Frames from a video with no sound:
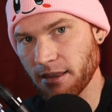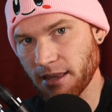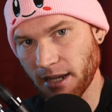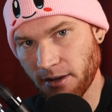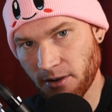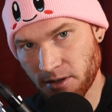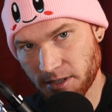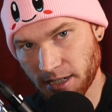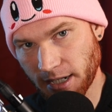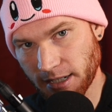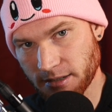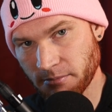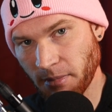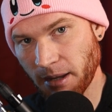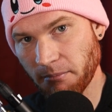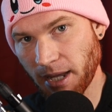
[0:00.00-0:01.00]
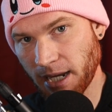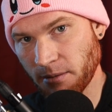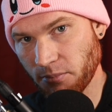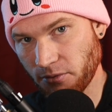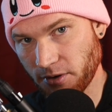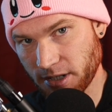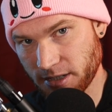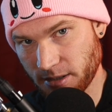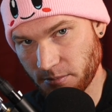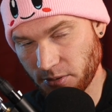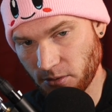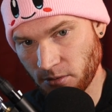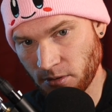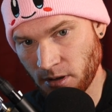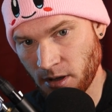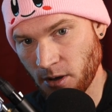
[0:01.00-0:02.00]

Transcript: That goes against my main principle,